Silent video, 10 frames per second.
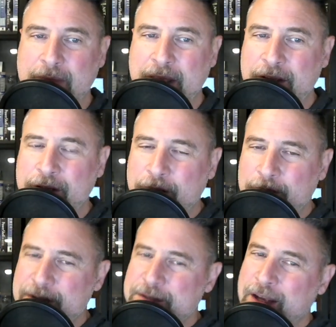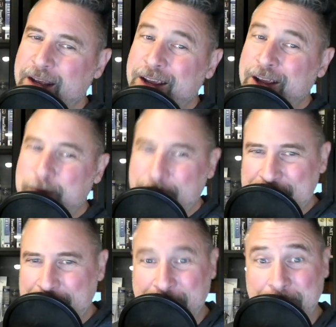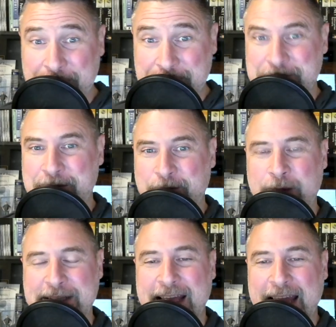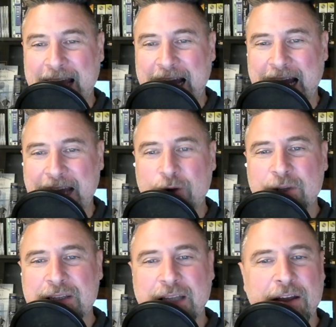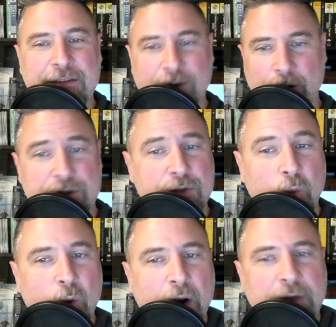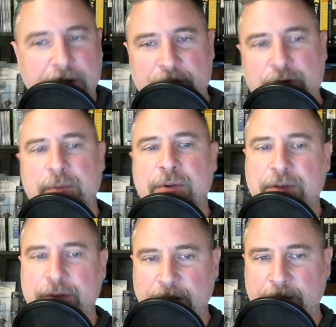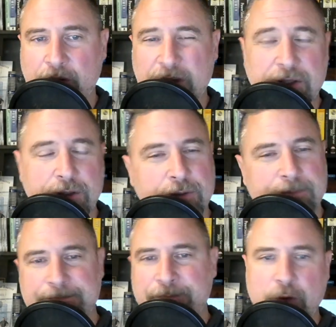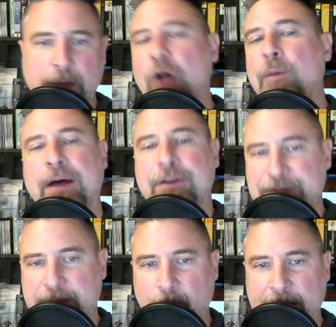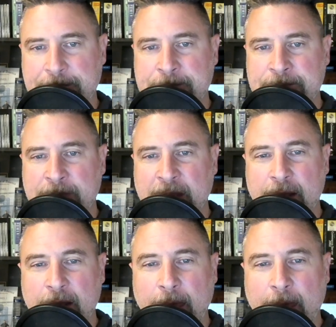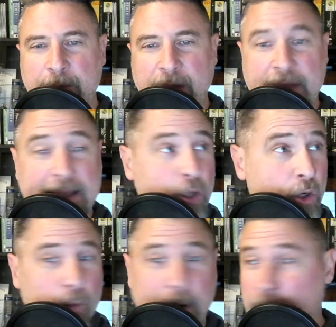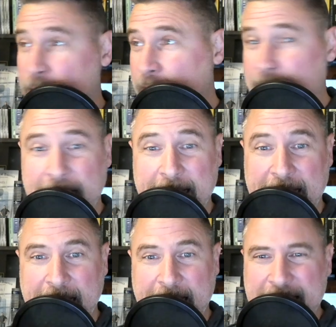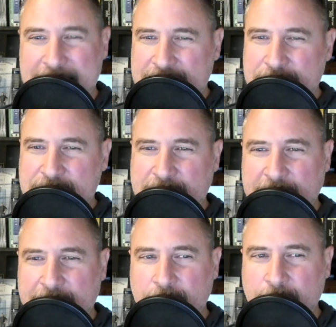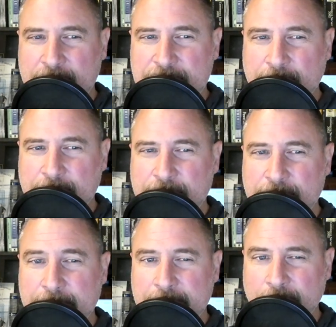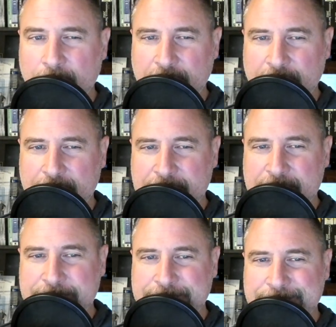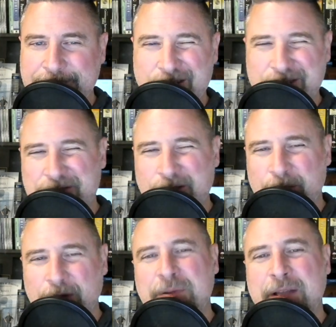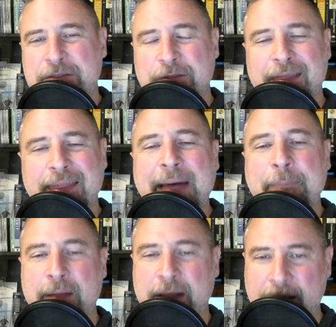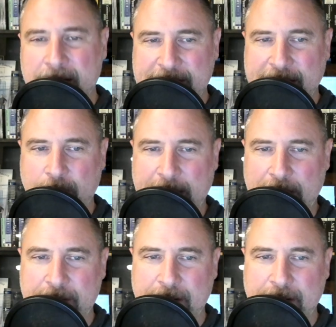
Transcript: You know, this brings up another interesting point. I know a lot of folks who want to contribute to the community, to, to help out in some way, but they look around and it seems like everyone is already doing all the things. There's no real place for them to help out.